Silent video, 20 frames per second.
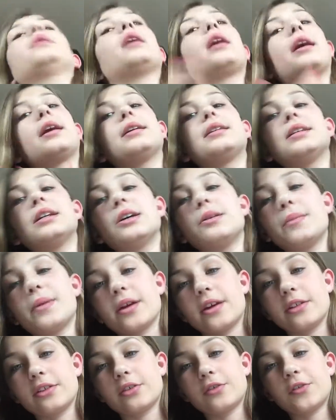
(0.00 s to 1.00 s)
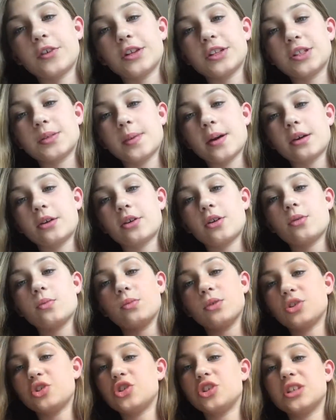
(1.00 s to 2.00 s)
I tell my other friends about her and
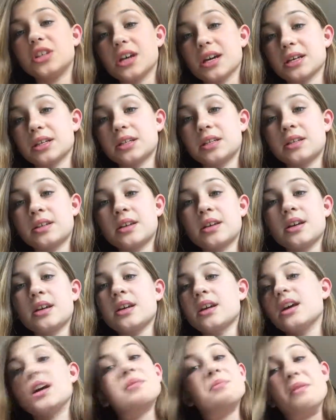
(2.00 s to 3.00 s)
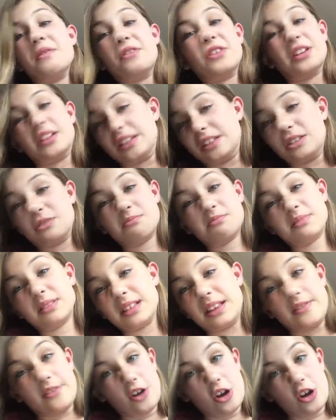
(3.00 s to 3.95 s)
what she does. And my friends don't believe